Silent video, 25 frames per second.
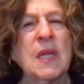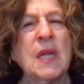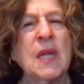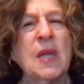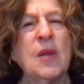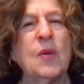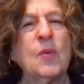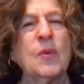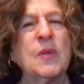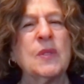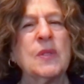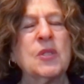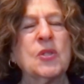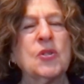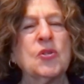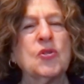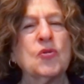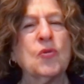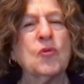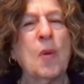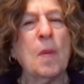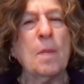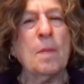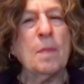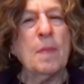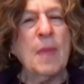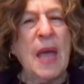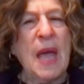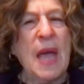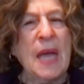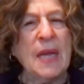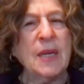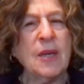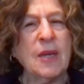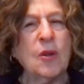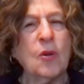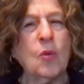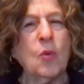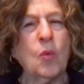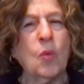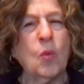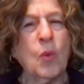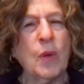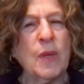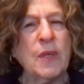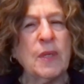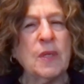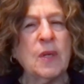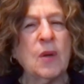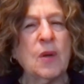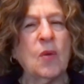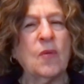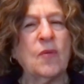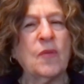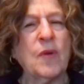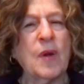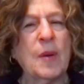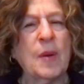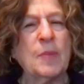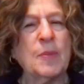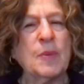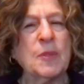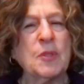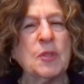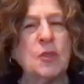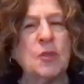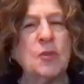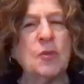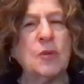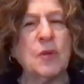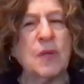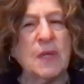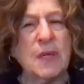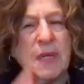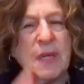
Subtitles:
it was a dramatic window of opportunity.